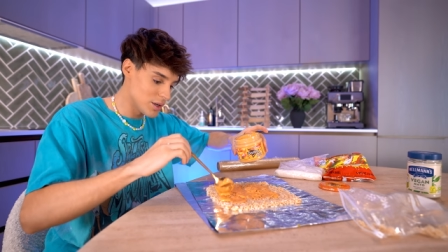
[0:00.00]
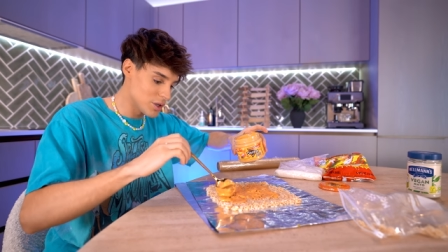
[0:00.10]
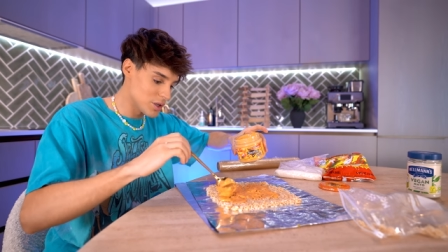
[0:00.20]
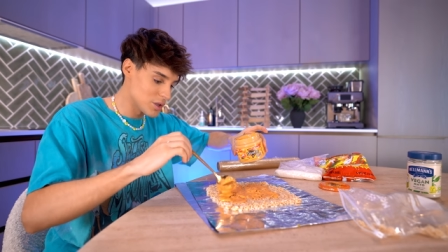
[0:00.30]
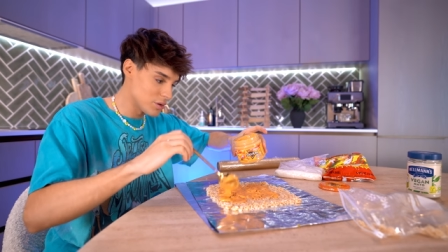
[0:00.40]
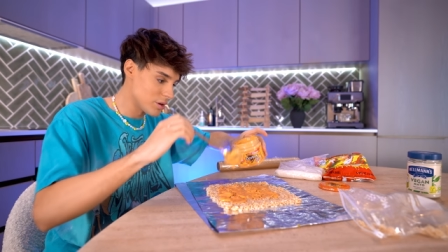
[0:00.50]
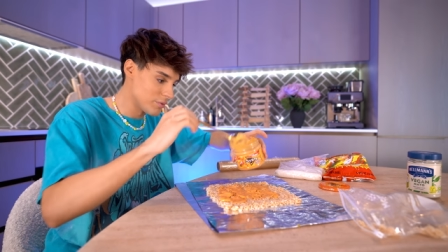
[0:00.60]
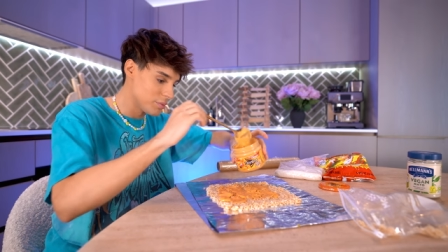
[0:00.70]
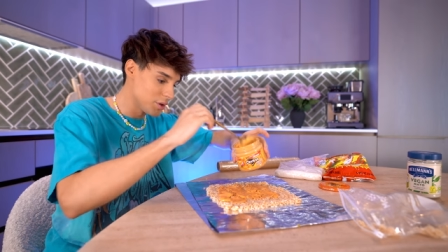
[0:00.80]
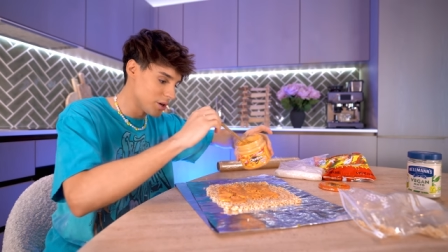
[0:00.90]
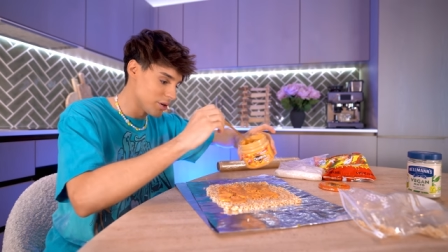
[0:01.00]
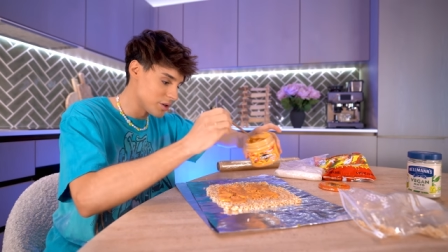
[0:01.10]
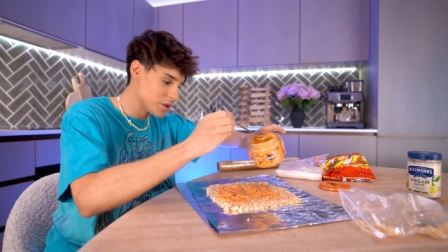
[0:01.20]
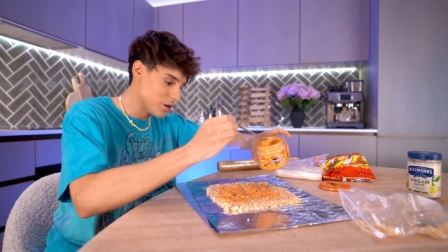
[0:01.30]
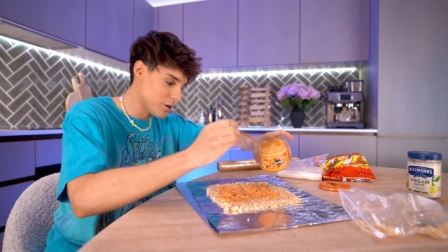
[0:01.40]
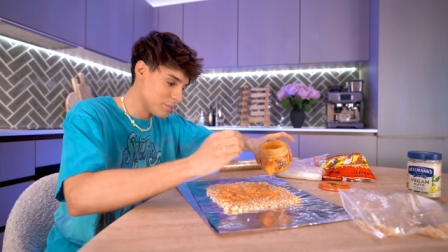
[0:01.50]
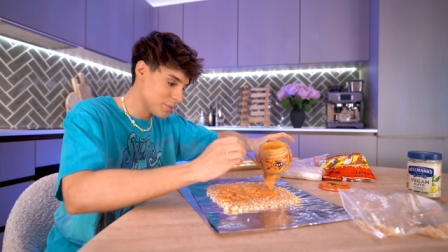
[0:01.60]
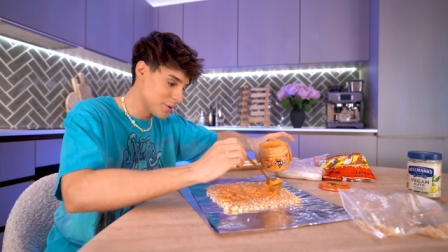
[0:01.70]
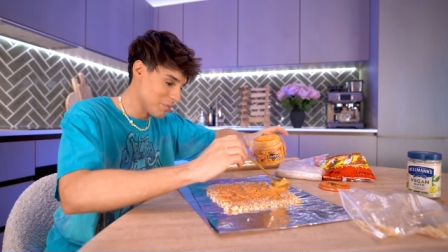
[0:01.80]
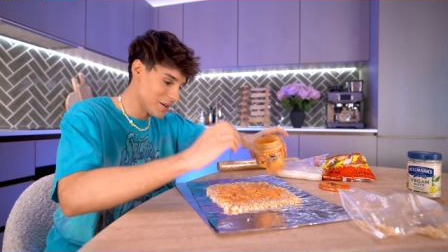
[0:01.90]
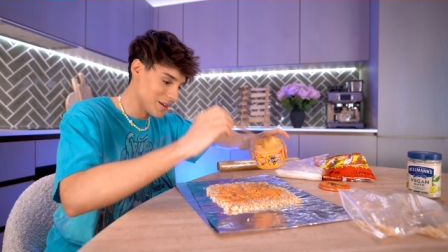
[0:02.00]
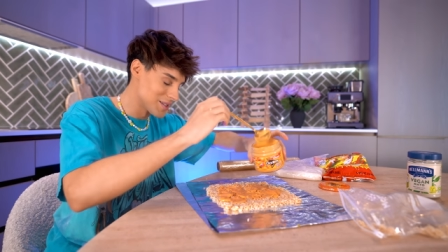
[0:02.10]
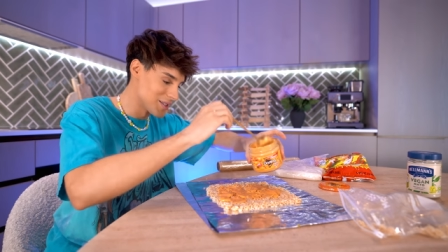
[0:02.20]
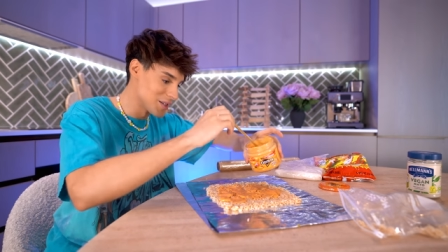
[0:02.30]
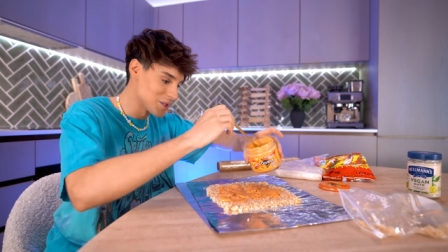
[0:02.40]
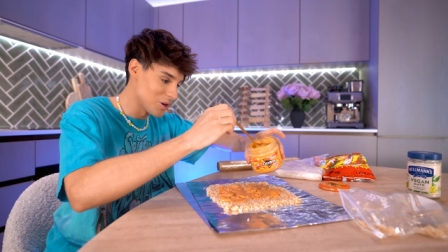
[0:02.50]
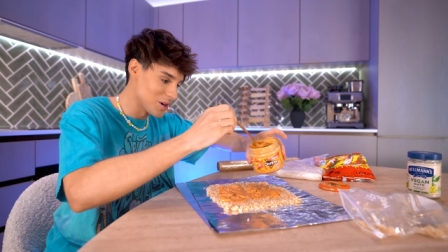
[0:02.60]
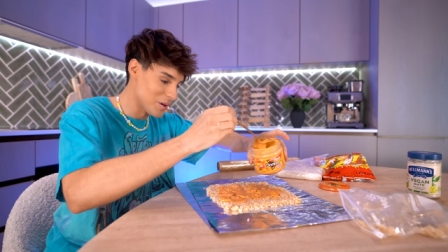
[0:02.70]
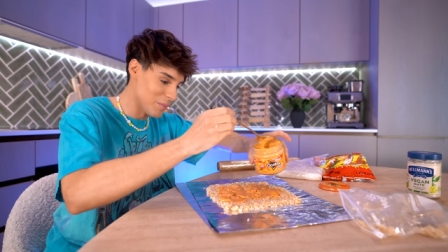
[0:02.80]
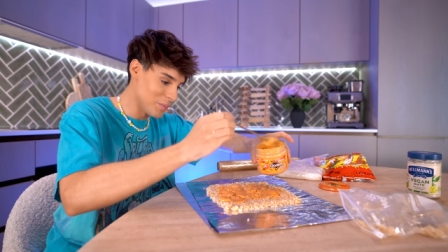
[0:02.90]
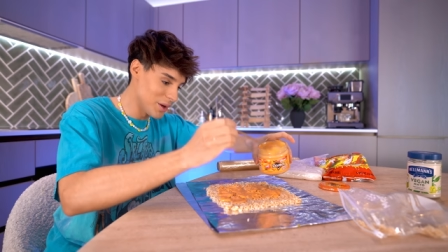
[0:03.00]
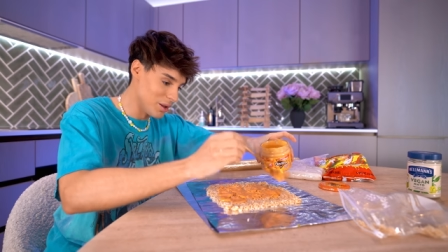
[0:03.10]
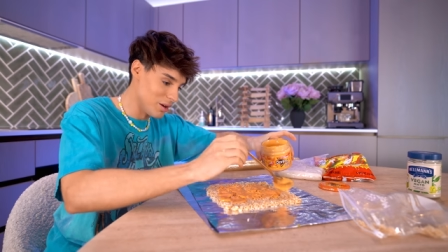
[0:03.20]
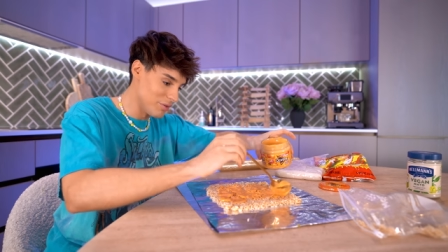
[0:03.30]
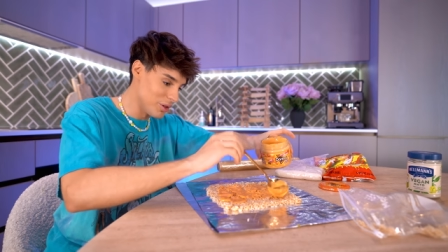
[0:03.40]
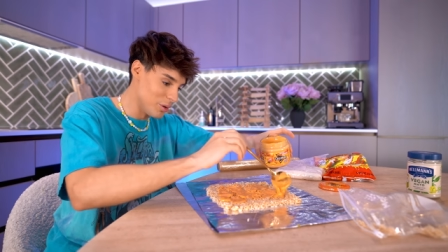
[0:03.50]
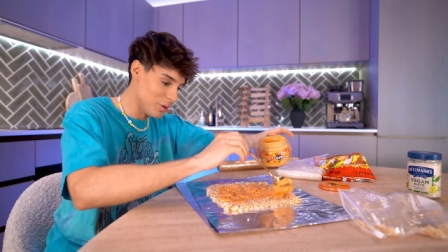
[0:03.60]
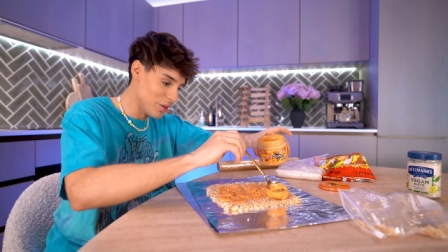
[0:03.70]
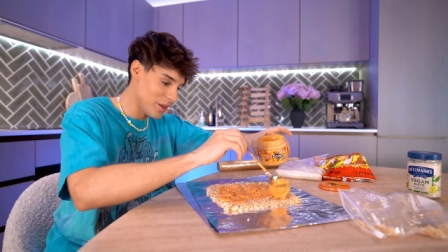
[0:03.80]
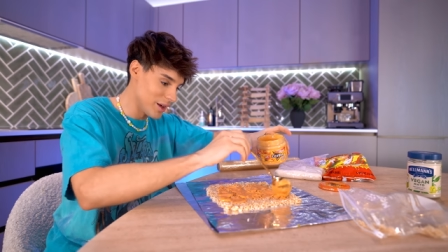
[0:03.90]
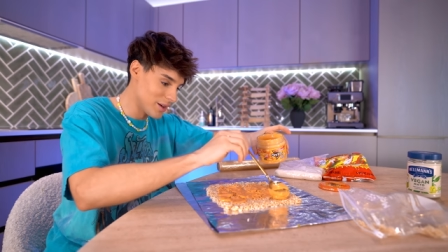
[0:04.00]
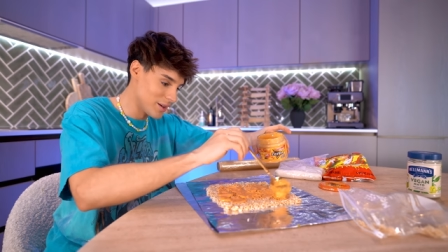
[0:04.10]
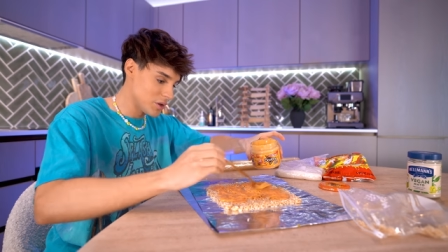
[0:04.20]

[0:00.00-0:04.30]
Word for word: just sort of put it on top because this is gonna peel off the whole thing.